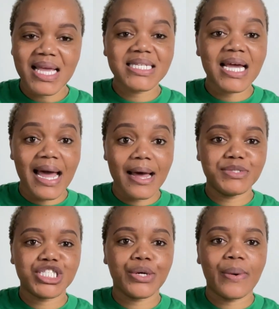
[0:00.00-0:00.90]
checkup,
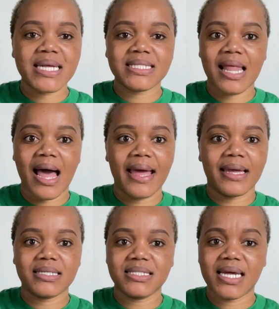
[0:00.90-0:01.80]
she was like
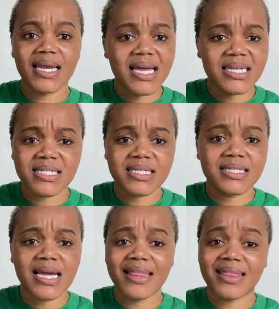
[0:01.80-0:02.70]
10
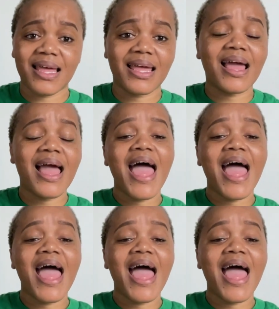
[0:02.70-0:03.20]
kg, I think.